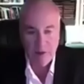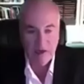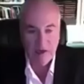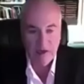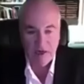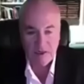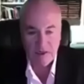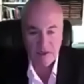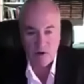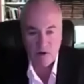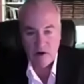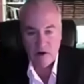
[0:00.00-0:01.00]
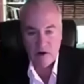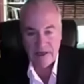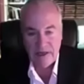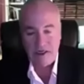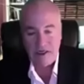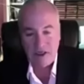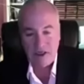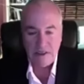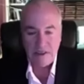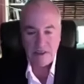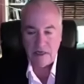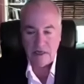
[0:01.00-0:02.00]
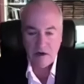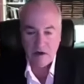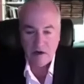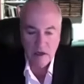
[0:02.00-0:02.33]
and extraordinary conditions there